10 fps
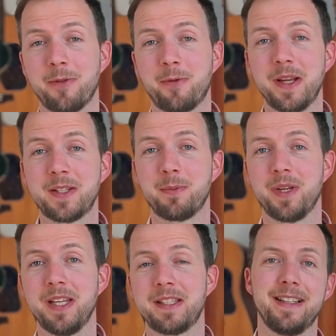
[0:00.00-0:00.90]

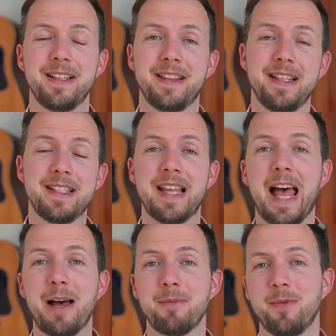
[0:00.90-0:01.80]
recipes this
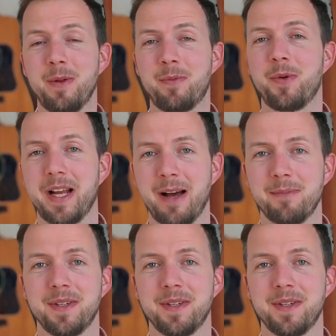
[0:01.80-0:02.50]
app will bring up.